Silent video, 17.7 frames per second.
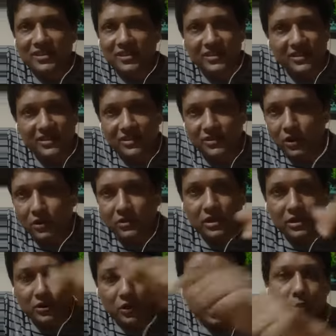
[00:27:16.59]
this is not
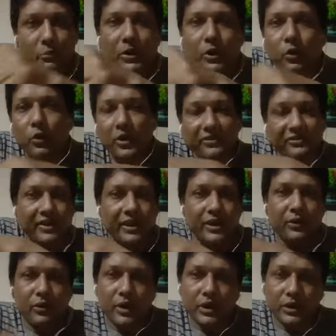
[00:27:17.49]
the normal
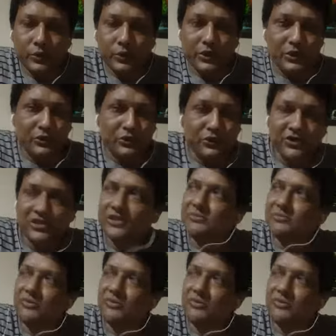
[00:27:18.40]
Wi-Fi what we use it